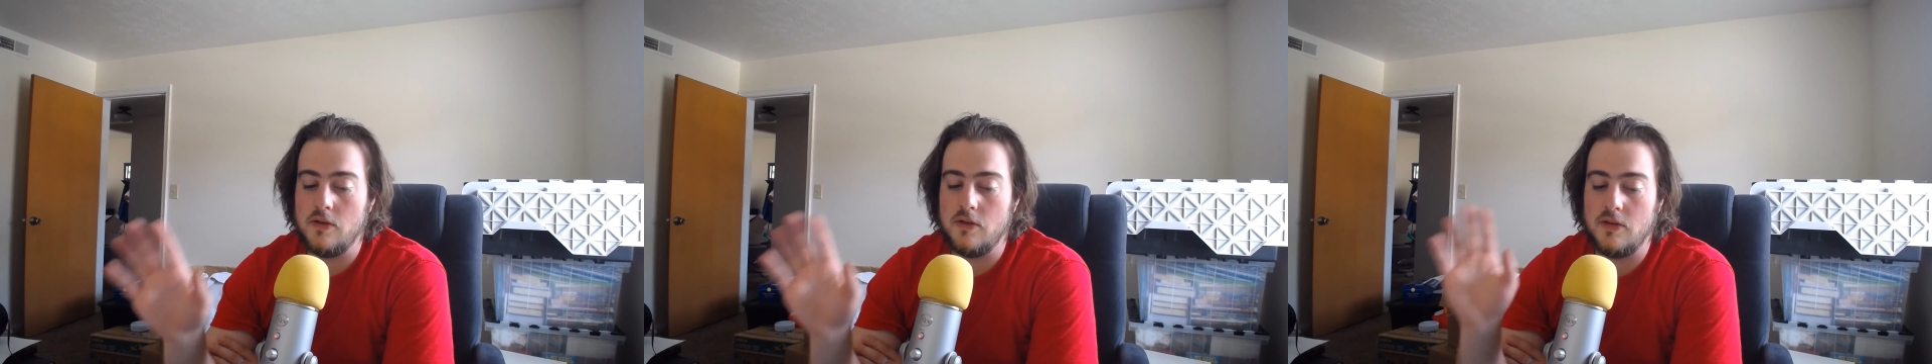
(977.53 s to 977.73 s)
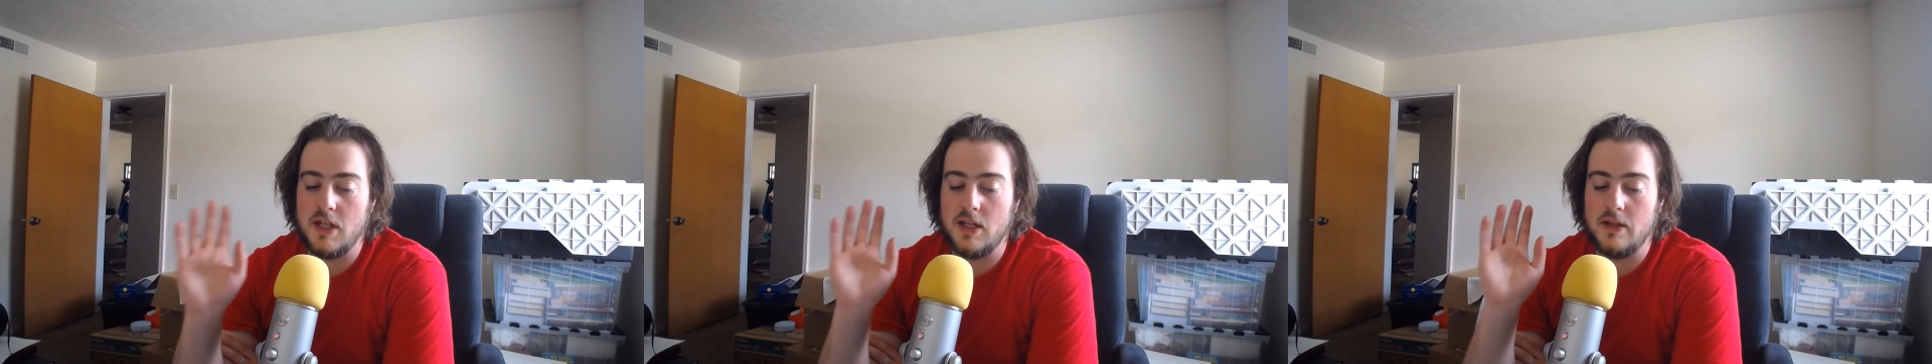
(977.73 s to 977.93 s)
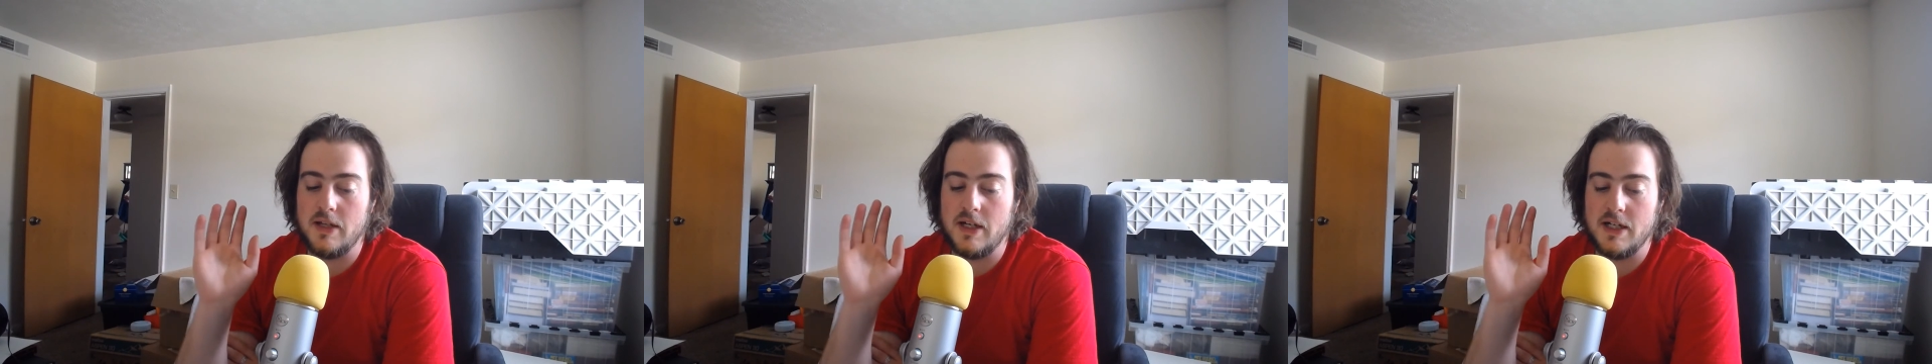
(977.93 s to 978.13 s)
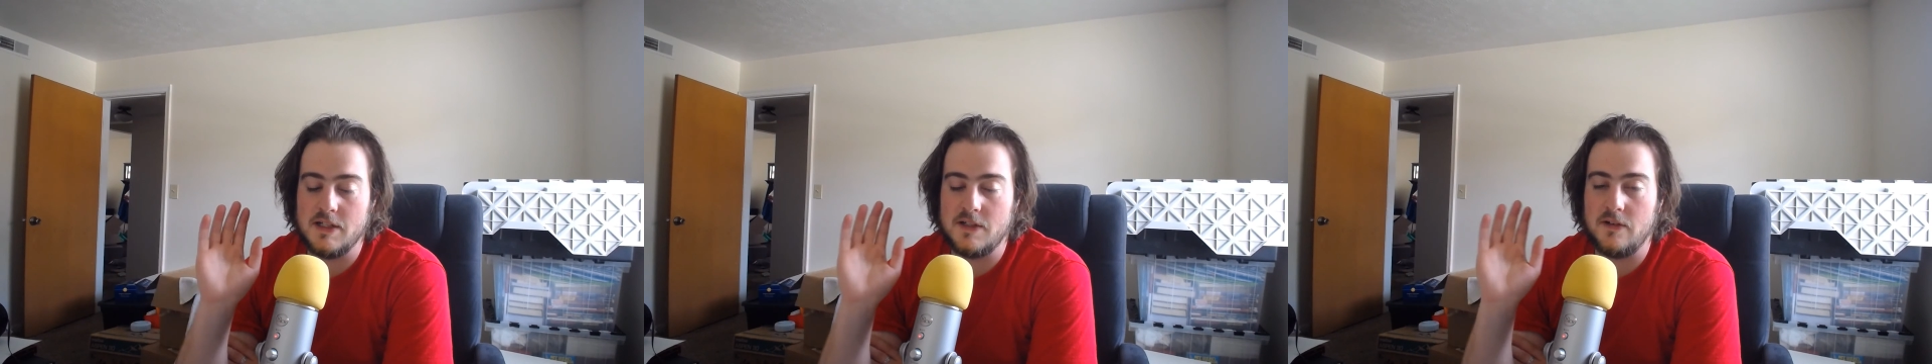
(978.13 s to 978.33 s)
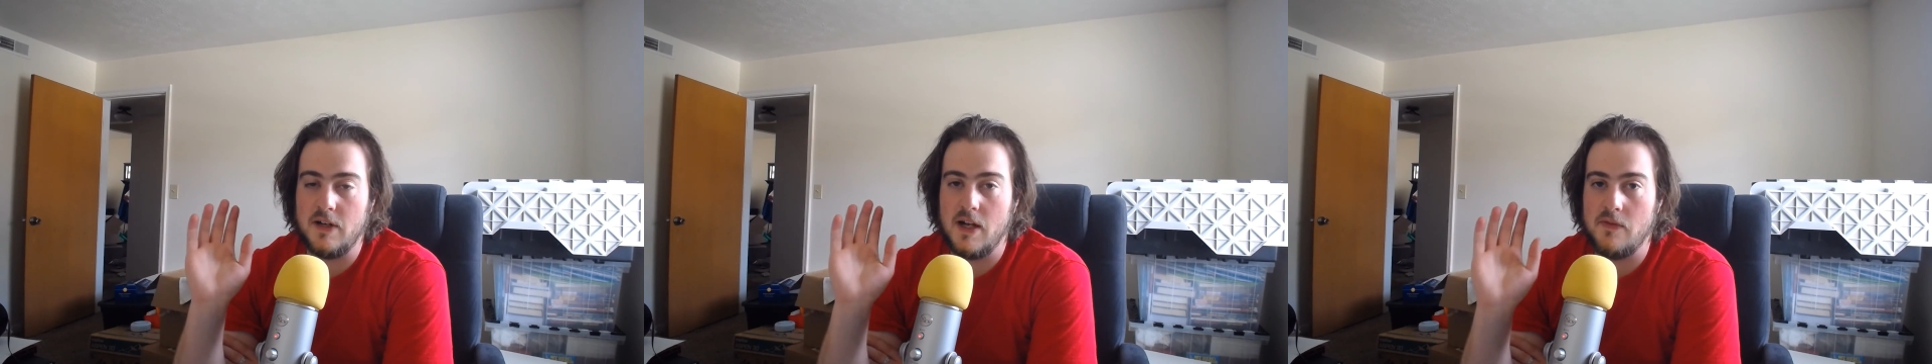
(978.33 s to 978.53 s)
thing that I
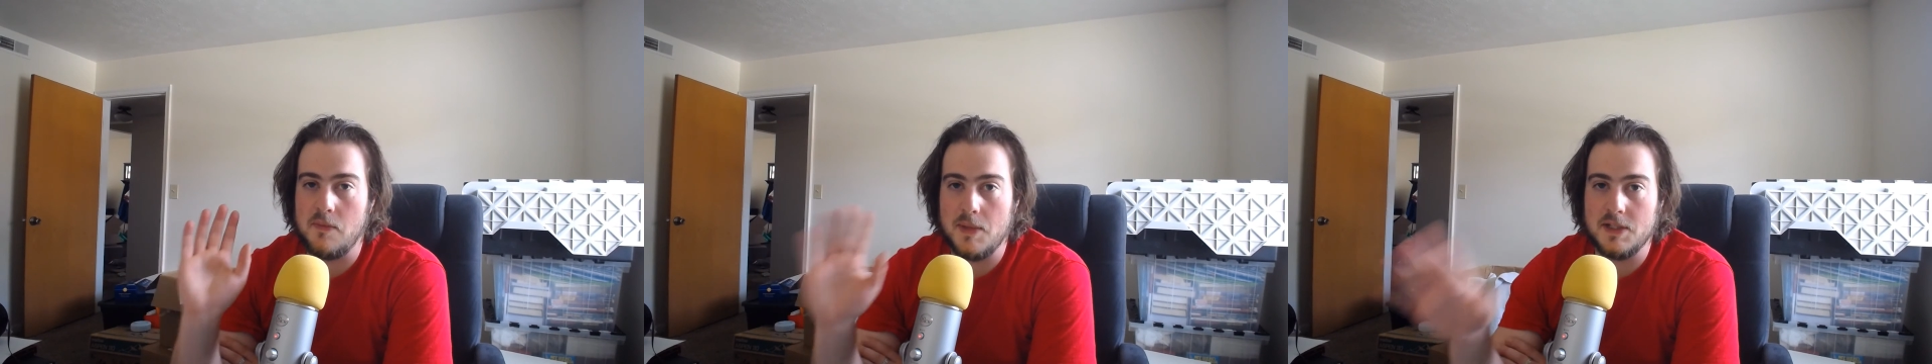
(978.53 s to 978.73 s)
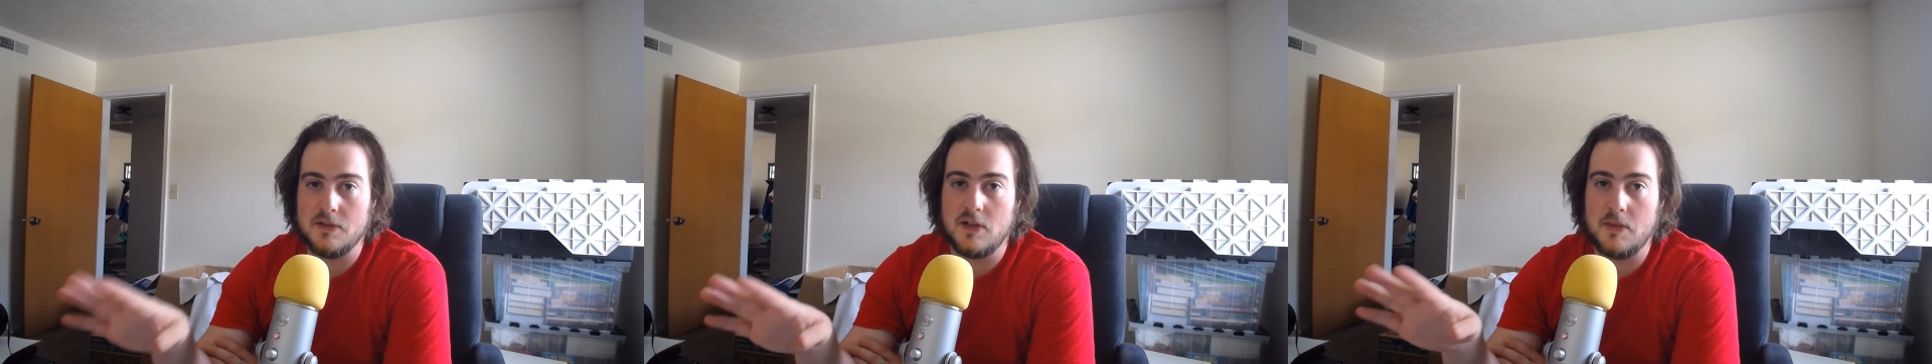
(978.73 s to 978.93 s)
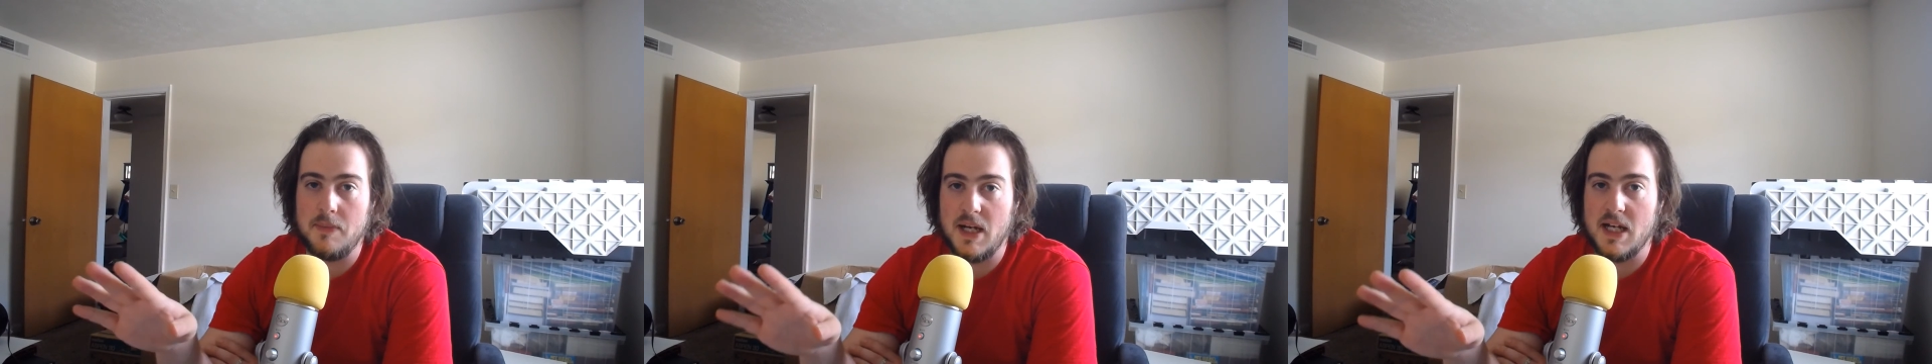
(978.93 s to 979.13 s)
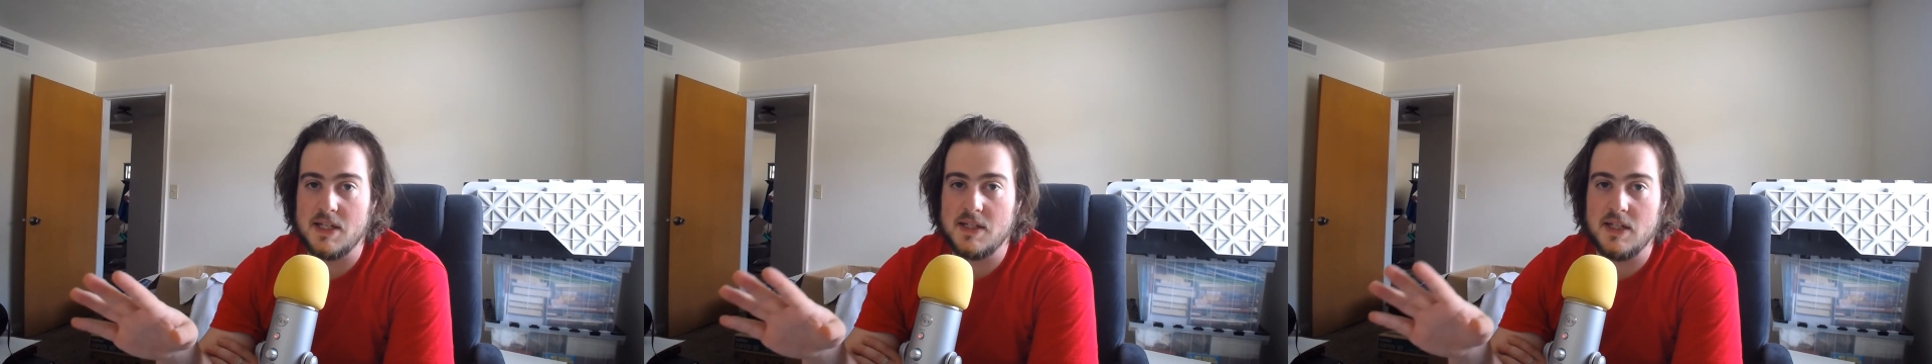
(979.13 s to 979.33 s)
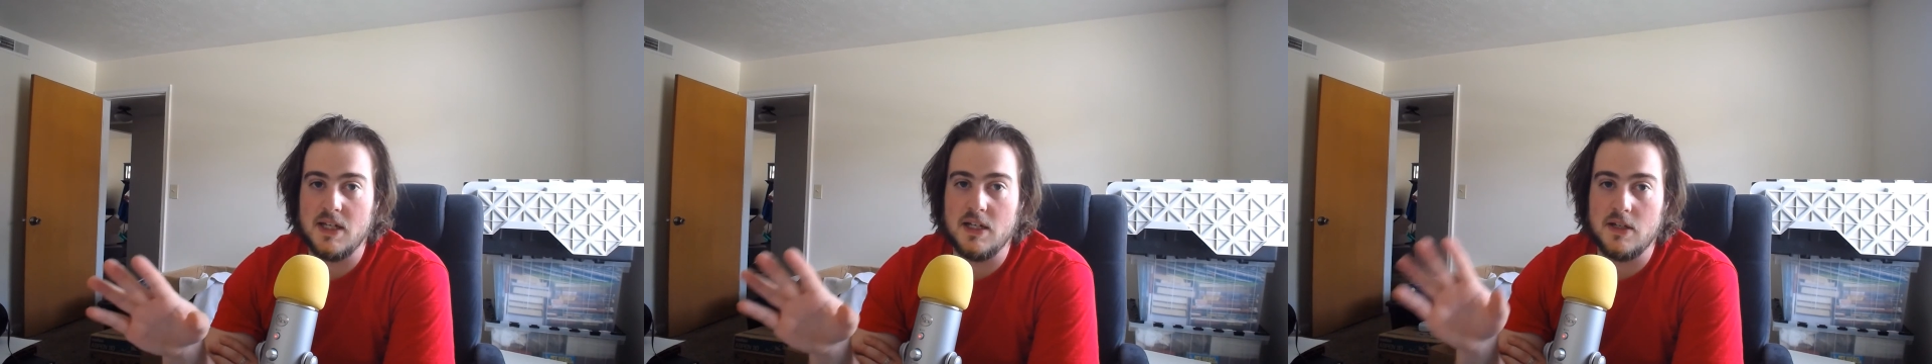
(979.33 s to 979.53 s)
just don't have the mental
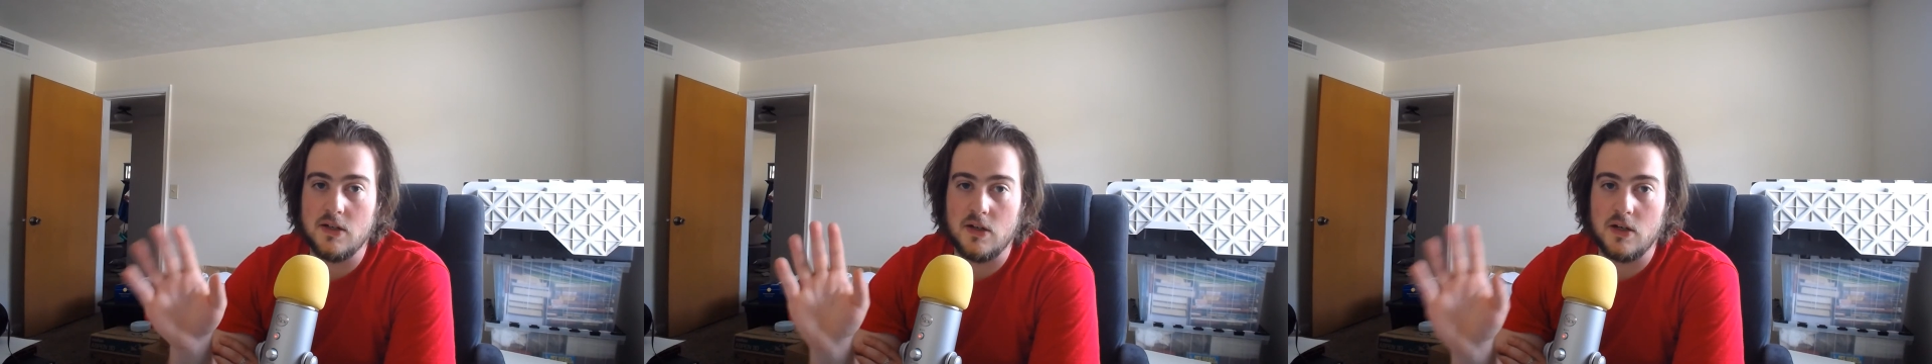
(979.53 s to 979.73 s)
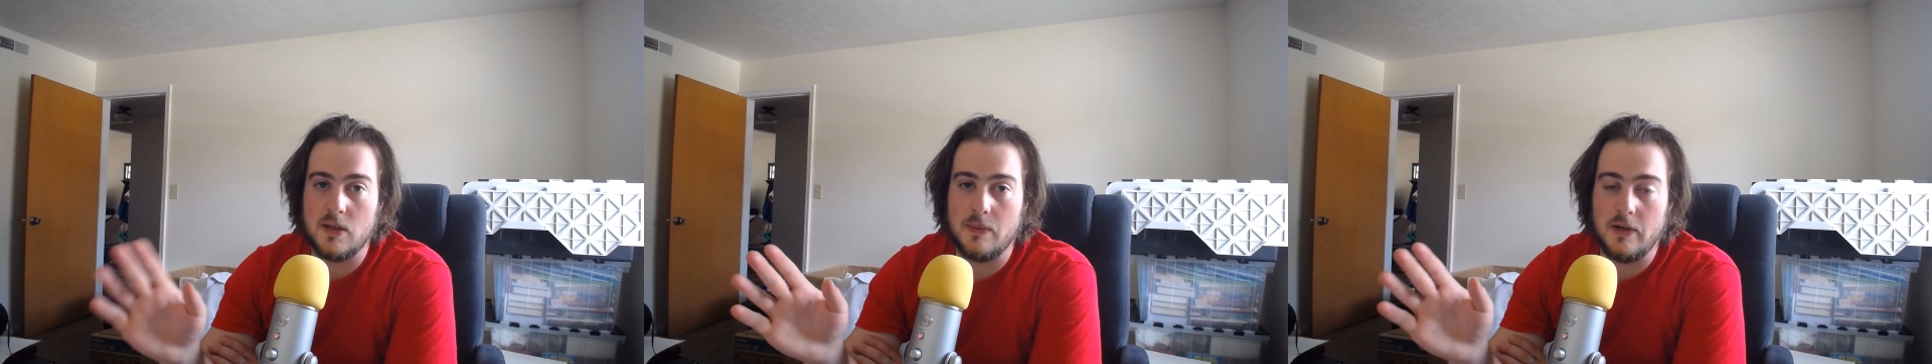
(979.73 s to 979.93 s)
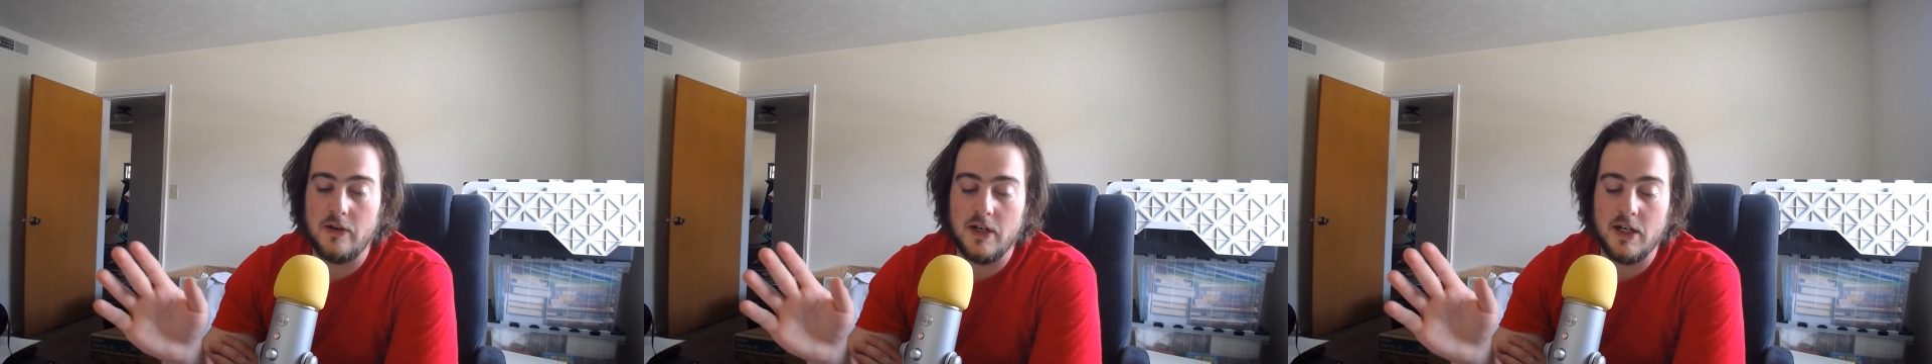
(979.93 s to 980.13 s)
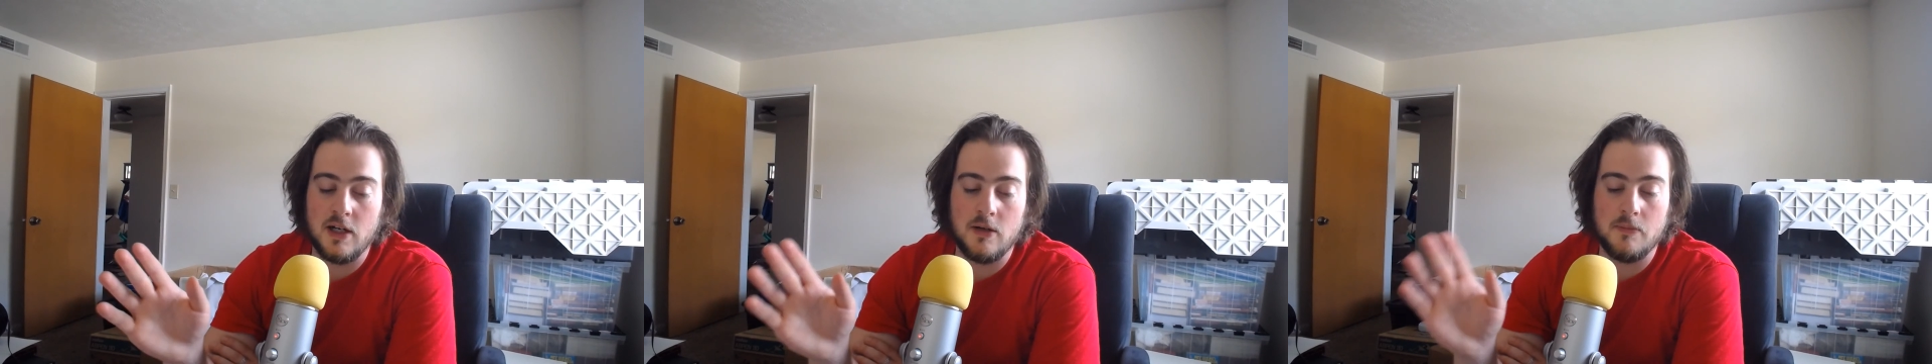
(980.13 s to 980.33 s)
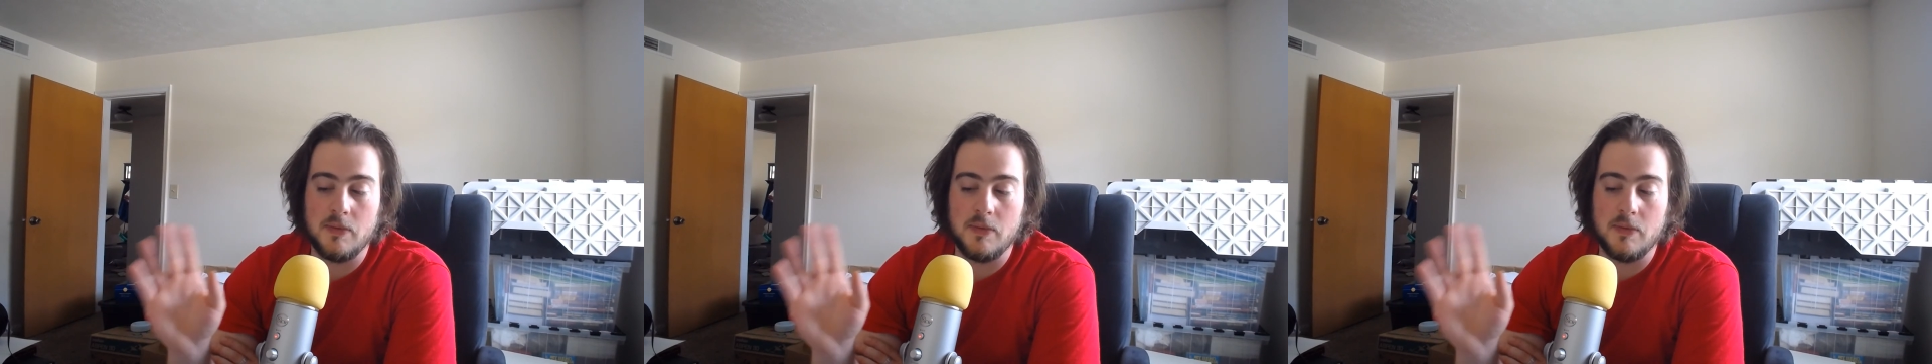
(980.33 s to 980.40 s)
capacity to talk about right now,